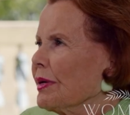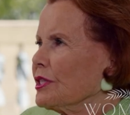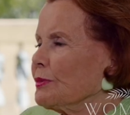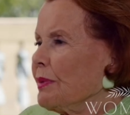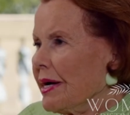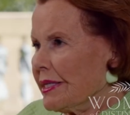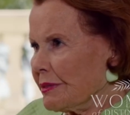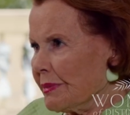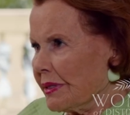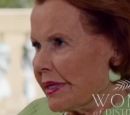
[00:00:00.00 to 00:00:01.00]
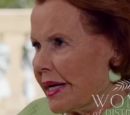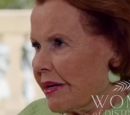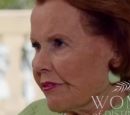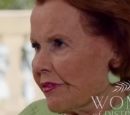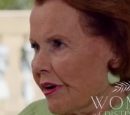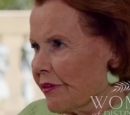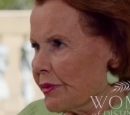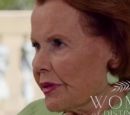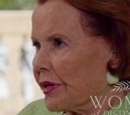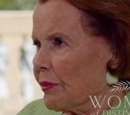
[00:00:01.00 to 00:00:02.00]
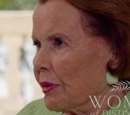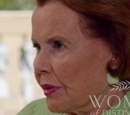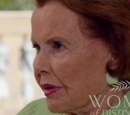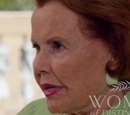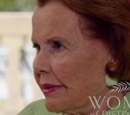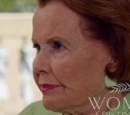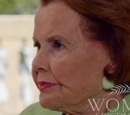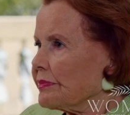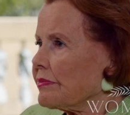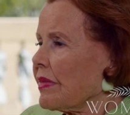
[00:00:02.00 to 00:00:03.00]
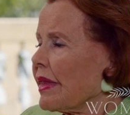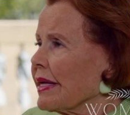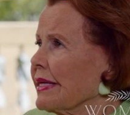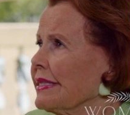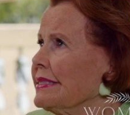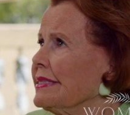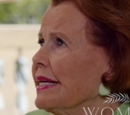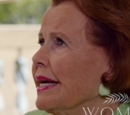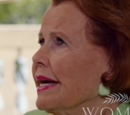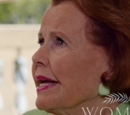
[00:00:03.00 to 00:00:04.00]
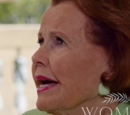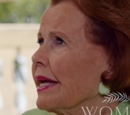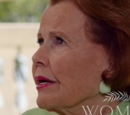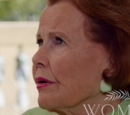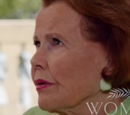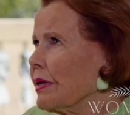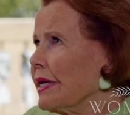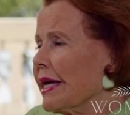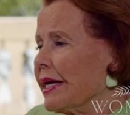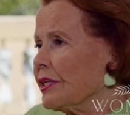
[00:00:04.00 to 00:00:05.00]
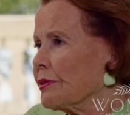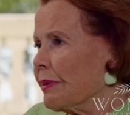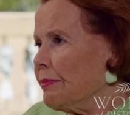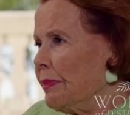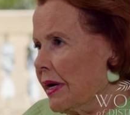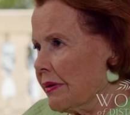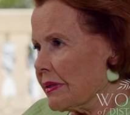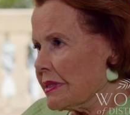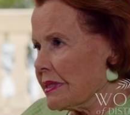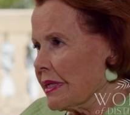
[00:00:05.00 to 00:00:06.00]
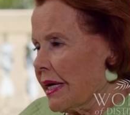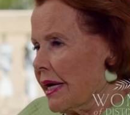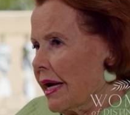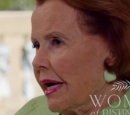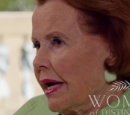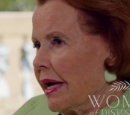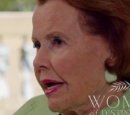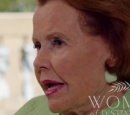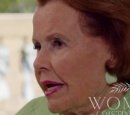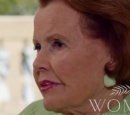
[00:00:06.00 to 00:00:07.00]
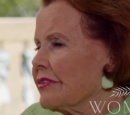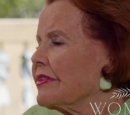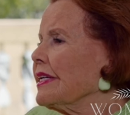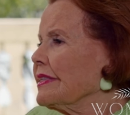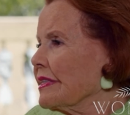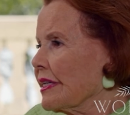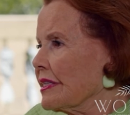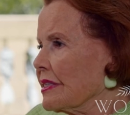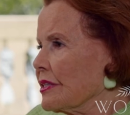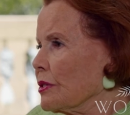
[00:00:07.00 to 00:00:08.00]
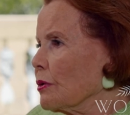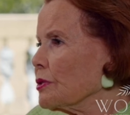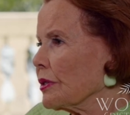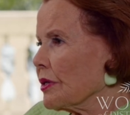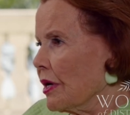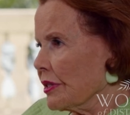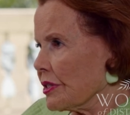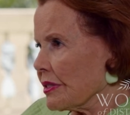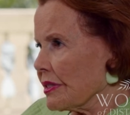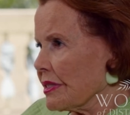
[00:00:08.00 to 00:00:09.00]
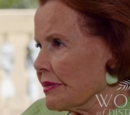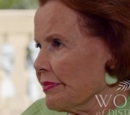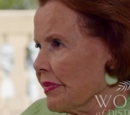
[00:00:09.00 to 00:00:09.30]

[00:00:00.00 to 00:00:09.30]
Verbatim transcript: What inspires me to get involved with the community is at an early age, my parents instilled in us a social conscience.